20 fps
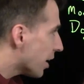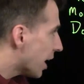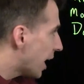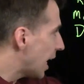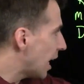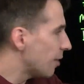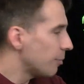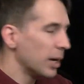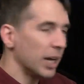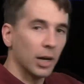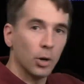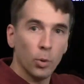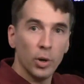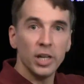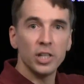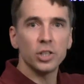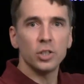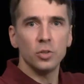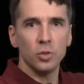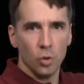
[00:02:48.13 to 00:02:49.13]
that I have my
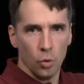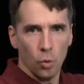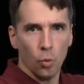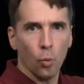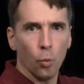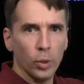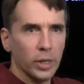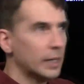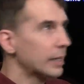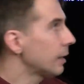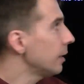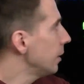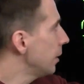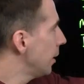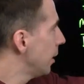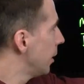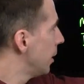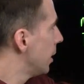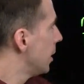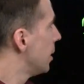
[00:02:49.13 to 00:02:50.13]
equation, we can
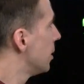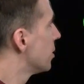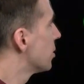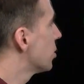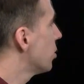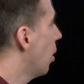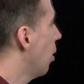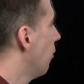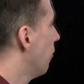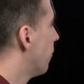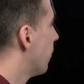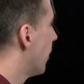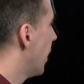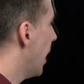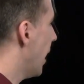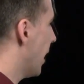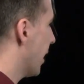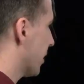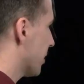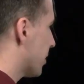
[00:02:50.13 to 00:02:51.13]
solve for
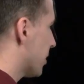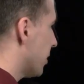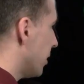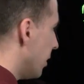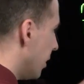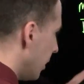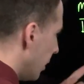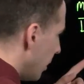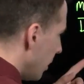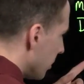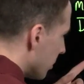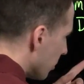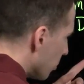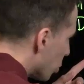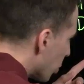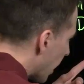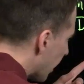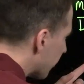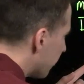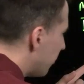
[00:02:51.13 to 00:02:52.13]
x.
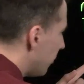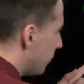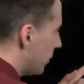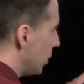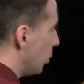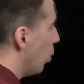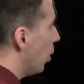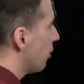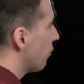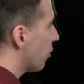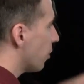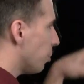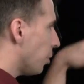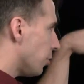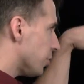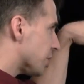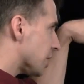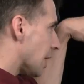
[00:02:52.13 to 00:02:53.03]
Subtract fifty-one from both